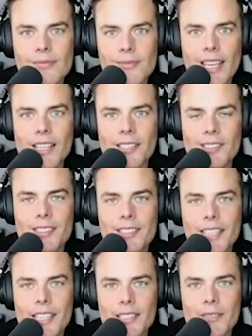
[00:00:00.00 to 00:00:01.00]

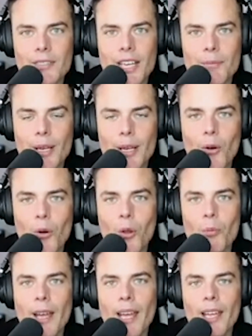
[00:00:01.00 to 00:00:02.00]
Yes, I've got my
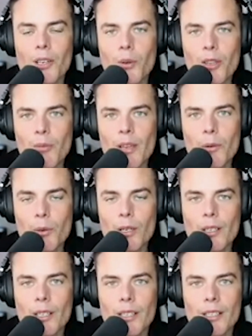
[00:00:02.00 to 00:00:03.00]
whole band with me.
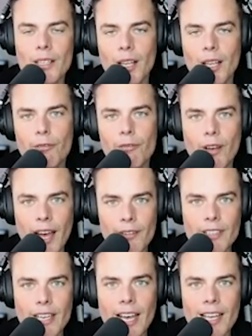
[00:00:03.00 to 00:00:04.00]
We're
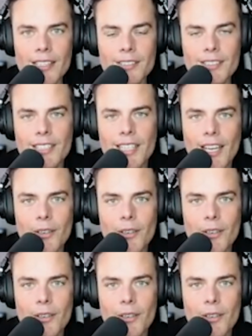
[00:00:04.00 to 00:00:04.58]
5 guys.